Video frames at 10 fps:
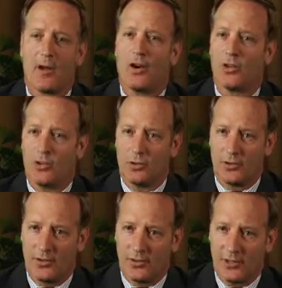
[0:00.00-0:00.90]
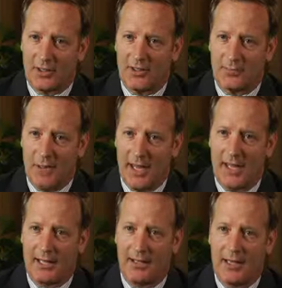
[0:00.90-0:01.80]
our uses
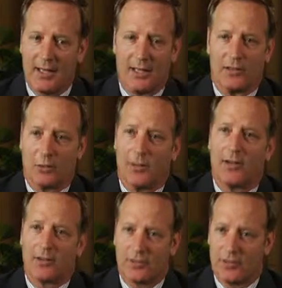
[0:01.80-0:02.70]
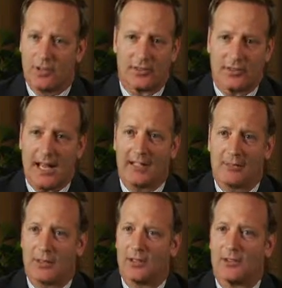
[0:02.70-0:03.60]
expand, and so PowerSteering has got to
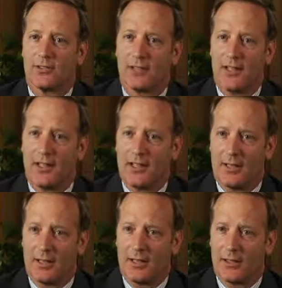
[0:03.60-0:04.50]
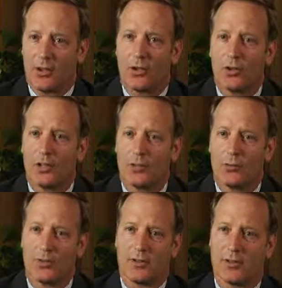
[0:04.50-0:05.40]
be able to stay current
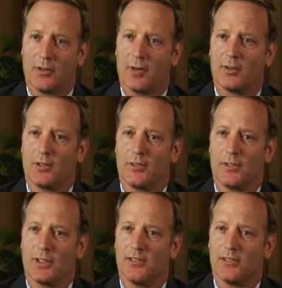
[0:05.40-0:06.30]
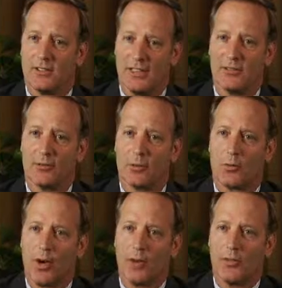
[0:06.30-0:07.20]
with the Department of Defense needs and
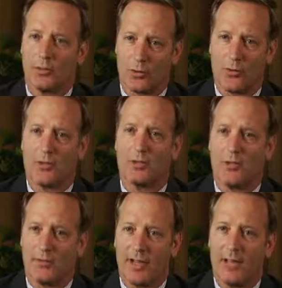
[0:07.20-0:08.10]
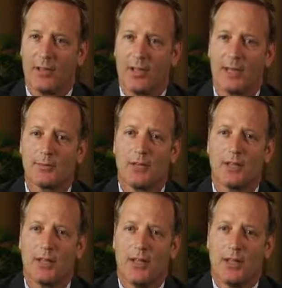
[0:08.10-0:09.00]
requirements in order to be a viable option.